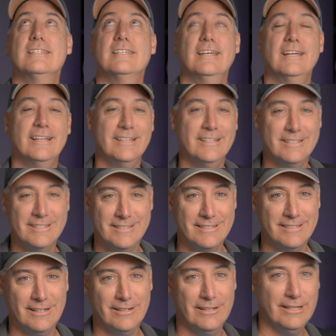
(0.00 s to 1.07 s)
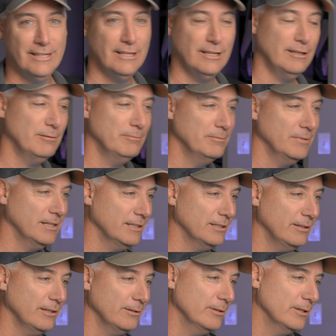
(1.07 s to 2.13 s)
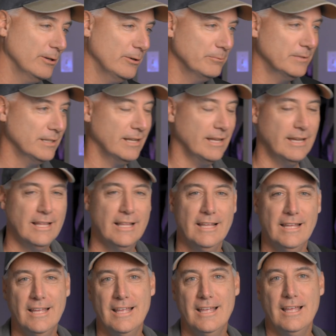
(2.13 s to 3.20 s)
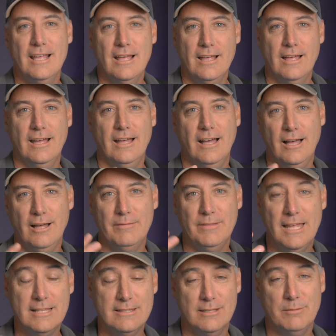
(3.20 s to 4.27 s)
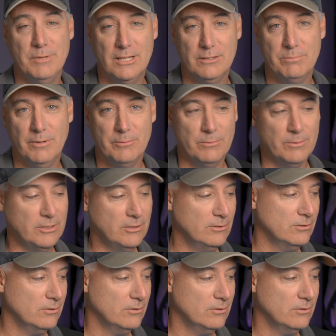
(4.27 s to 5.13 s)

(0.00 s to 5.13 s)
seconds. Sorry, I'm not the only one home today. Um, that's the biggest bummer when you